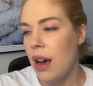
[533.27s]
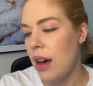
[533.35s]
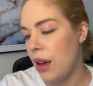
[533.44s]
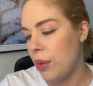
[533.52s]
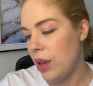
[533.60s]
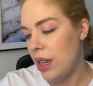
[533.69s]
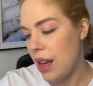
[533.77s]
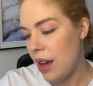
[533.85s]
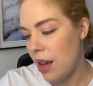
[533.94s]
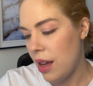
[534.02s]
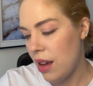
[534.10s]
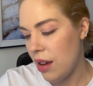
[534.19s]
I would
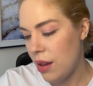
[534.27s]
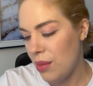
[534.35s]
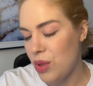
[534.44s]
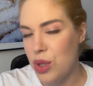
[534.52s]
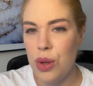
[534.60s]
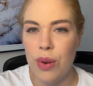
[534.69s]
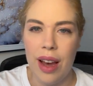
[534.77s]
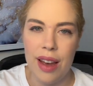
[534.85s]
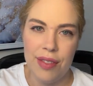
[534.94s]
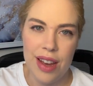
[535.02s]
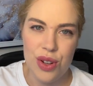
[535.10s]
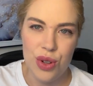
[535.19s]
not do a high
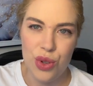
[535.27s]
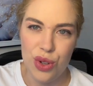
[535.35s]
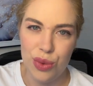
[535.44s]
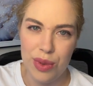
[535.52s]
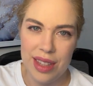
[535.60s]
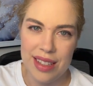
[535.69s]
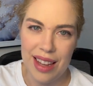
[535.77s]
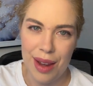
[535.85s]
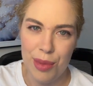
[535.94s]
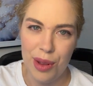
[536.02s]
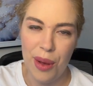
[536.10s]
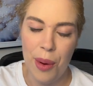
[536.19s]
fashion shoot with this
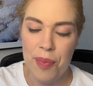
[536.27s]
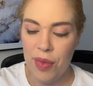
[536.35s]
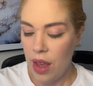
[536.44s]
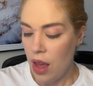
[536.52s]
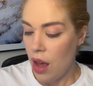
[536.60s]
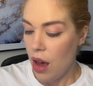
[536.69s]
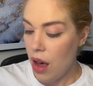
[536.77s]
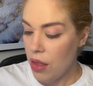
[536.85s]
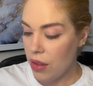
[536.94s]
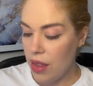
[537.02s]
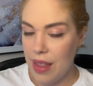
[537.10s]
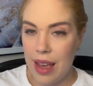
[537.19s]
camera though.
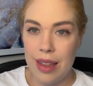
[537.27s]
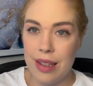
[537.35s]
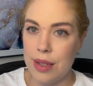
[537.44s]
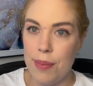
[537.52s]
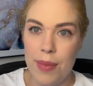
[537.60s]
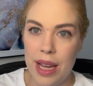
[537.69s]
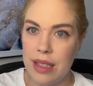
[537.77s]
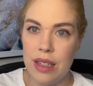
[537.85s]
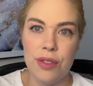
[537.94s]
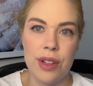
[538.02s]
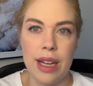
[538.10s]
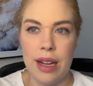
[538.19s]
Other than that, it's
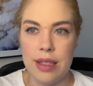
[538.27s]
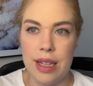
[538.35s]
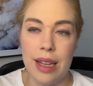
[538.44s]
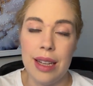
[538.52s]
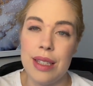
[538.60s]
amazing for content.